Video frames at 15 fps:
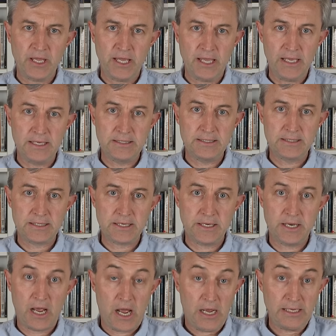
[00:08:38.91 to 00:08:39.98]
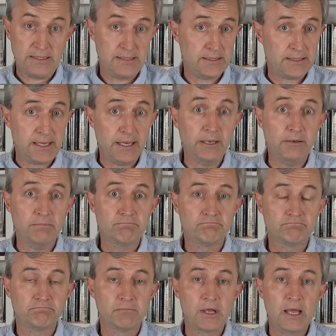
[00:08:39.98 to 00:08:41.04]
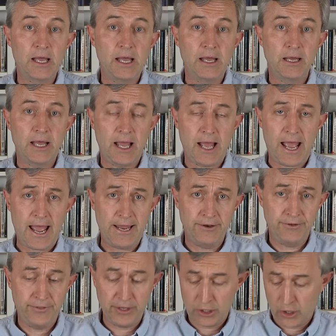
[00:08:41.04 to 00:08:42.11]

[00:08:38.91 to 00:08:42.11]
is that I sin, and the